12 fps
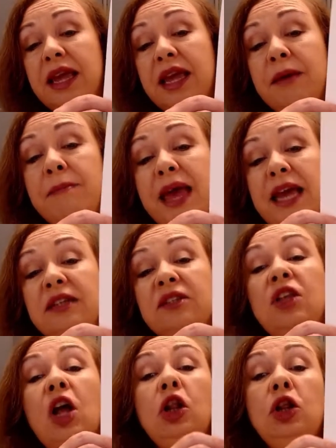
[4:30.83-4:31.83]
makes
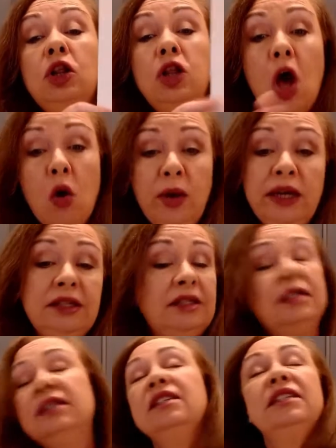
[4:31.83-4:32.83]
the
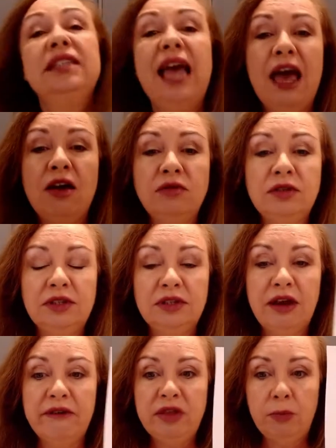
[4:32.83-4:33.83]
lowest sounds
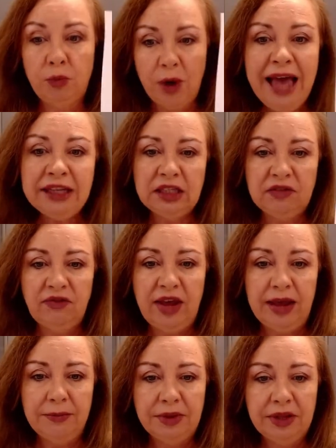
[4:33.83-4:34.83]
of the brass
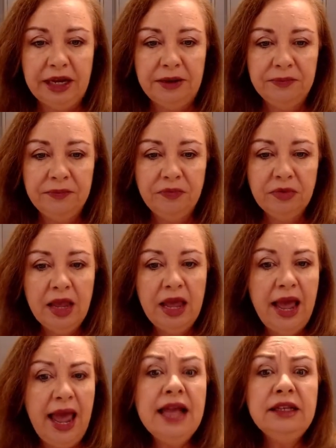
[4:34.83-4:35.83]
family
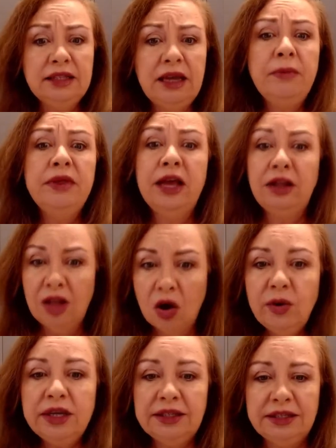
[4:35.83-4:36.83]
and some of the
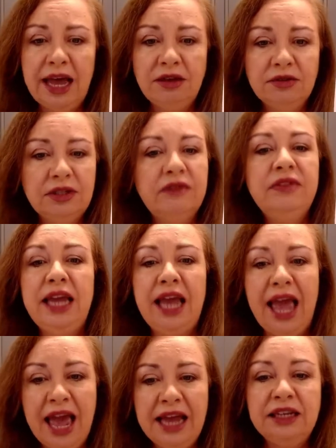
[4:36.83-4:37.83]
lowest sounds of the
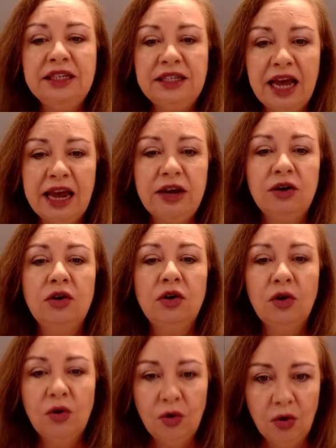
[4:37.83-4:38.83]
entire
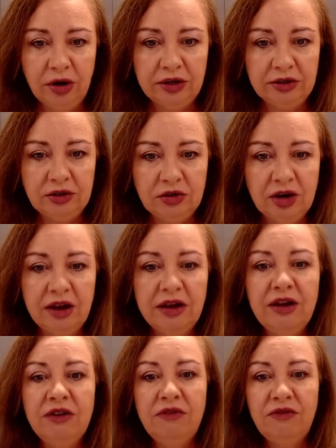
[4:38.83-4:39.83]
orchestra.
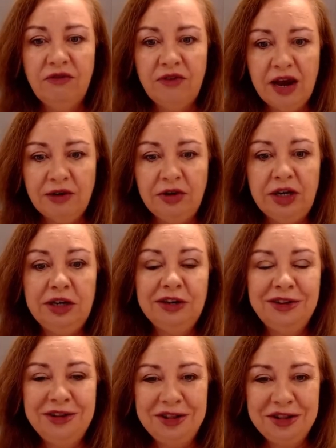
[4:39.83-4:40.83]
Very
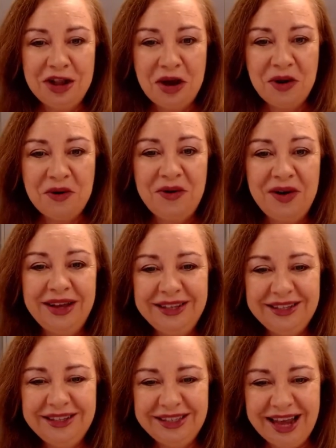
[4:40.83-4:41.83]
low
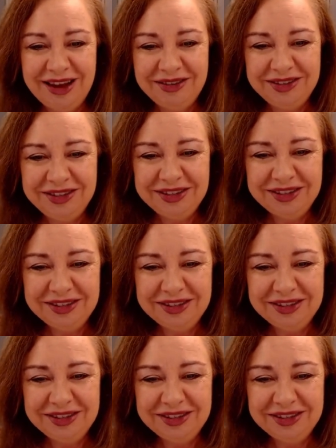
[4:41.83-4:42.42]
sounds.